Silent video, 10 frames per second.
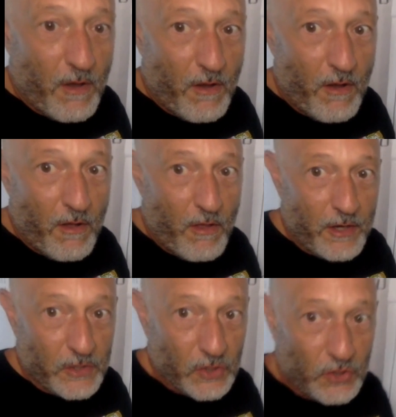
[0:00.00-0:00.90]
all
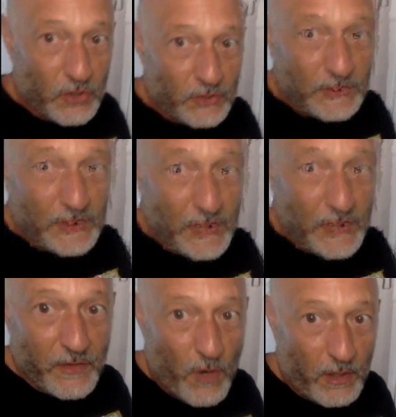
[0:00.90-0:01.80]
artists should sign
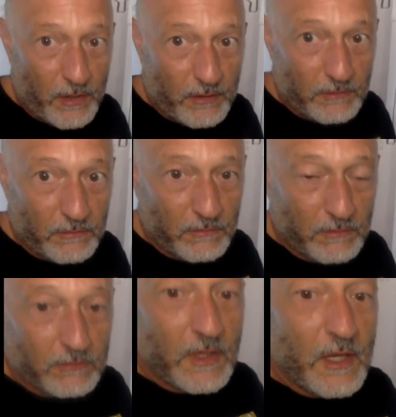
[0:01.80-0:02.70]
their work.
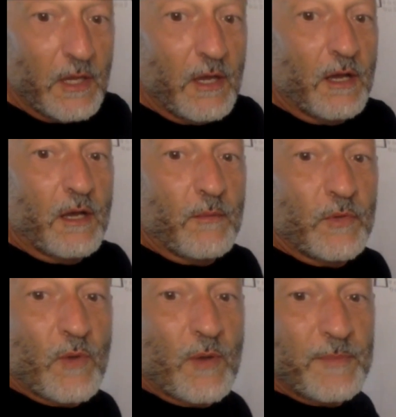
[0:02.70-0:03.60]

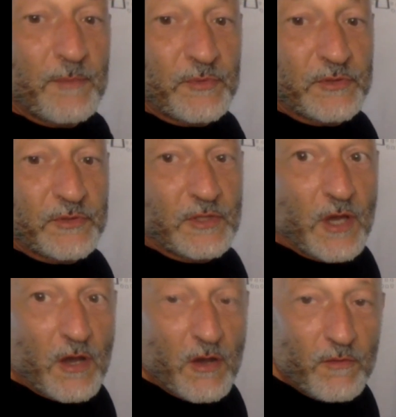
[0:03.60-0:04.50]
We want people to
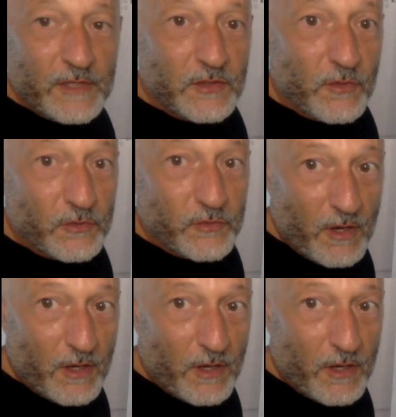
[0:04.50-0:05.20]
know that it's your